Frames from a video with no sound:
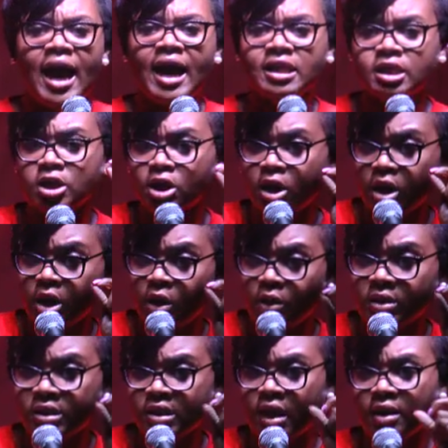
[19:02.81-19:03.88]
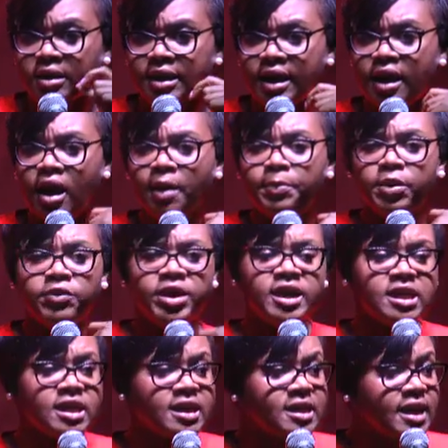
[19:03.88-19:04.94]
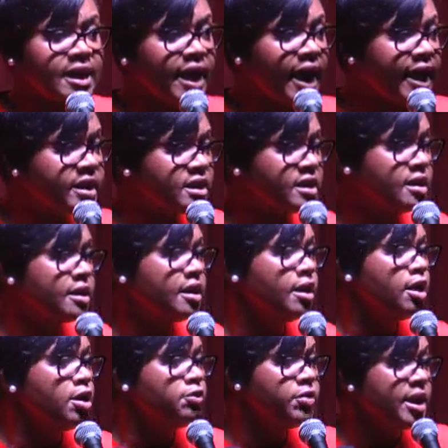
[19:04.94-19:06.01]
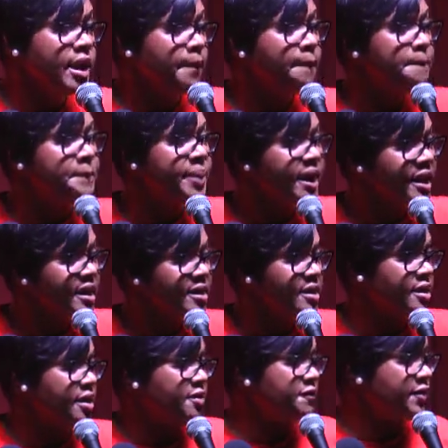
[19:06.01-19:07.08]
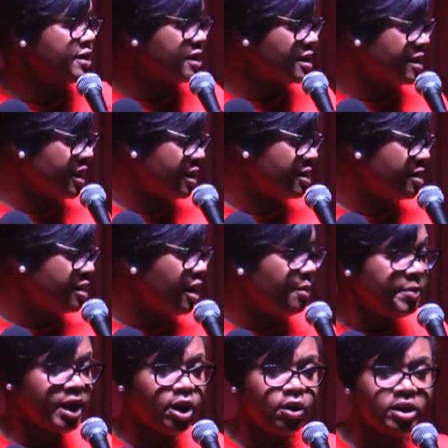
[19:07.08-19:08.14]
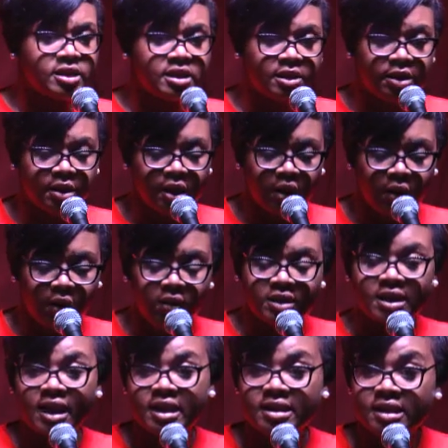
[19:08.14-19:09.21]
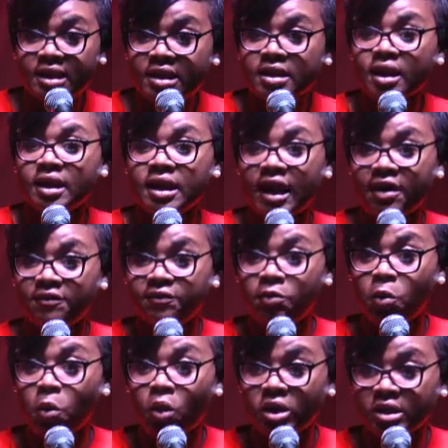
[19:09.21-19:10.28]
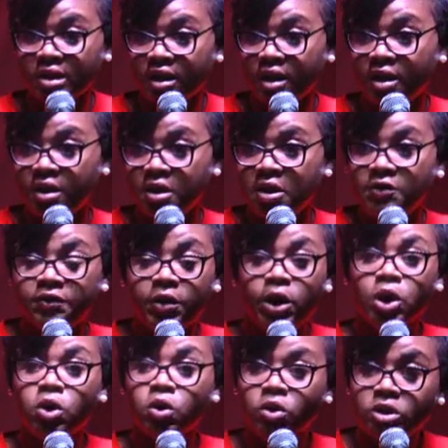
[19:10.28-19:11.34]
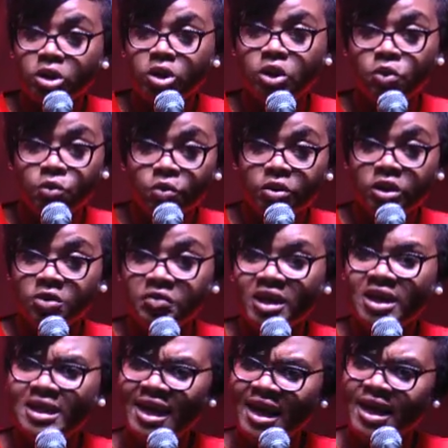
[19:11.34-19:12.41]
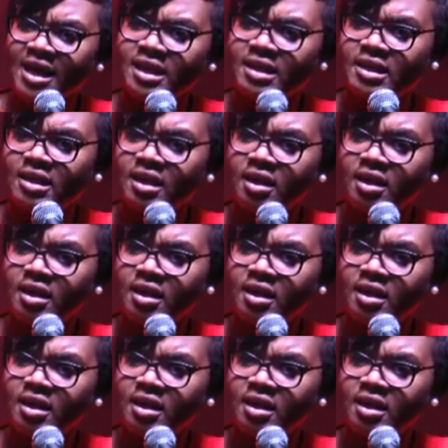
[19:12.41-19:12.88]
had to close down their operations and had to reimburse visitors because the hotels did not have water for a good two, three days.